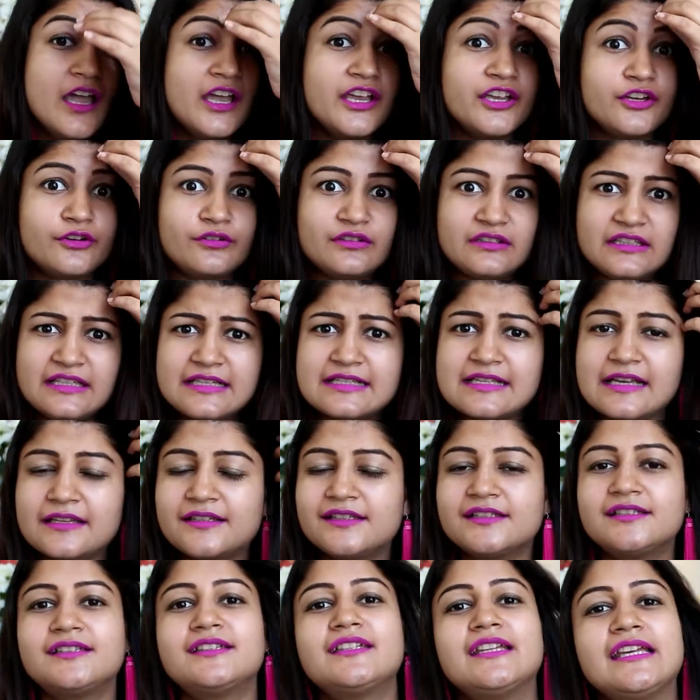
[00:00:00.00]
you know, these are
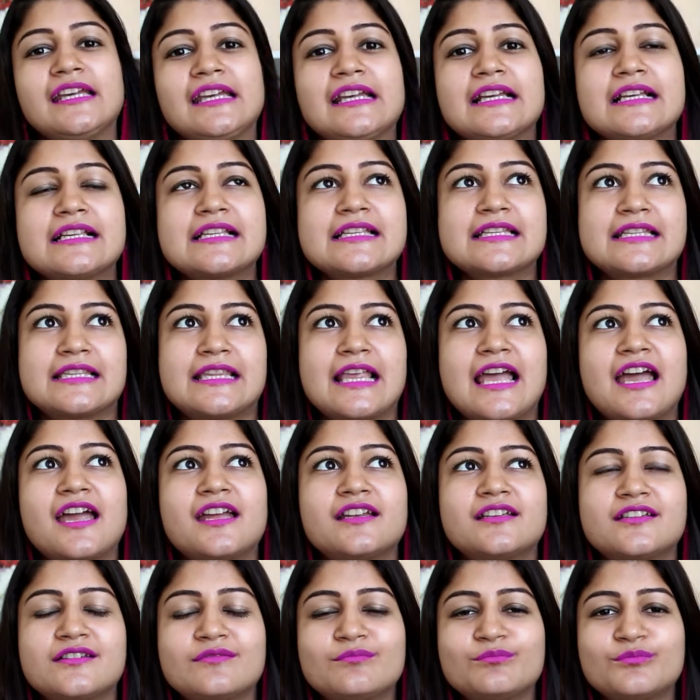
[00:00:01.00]
the things
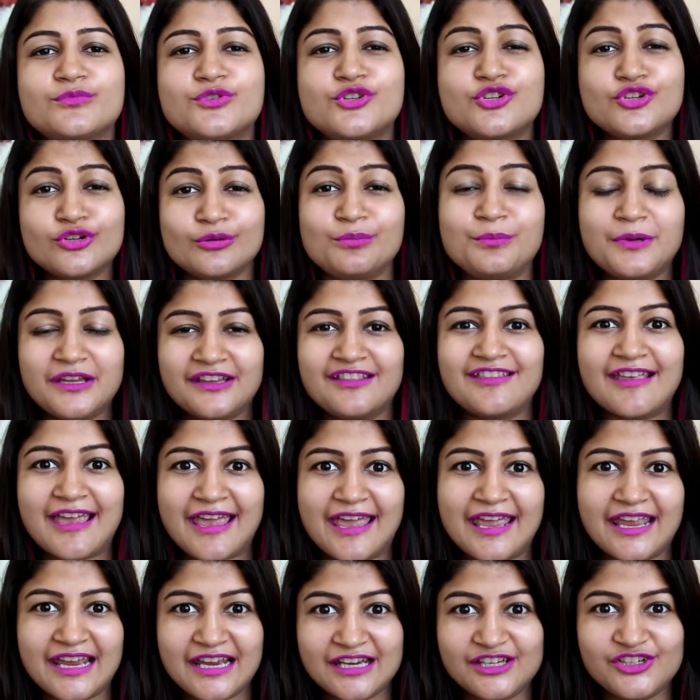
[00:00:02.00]
that should be
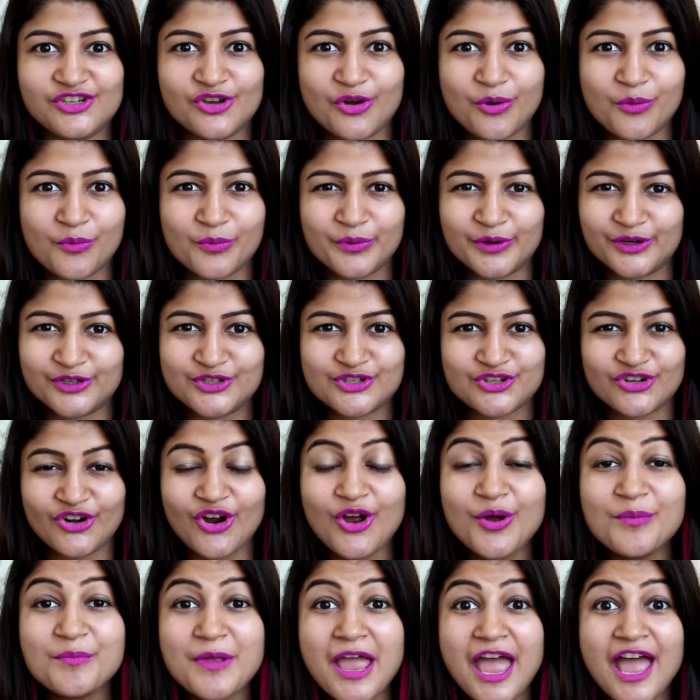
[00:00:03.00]
there in your
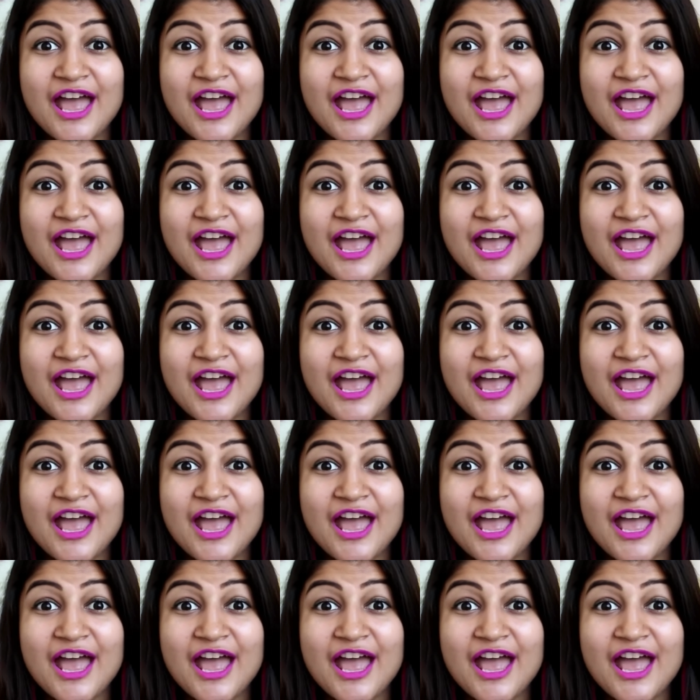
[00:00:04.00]
wardrobe.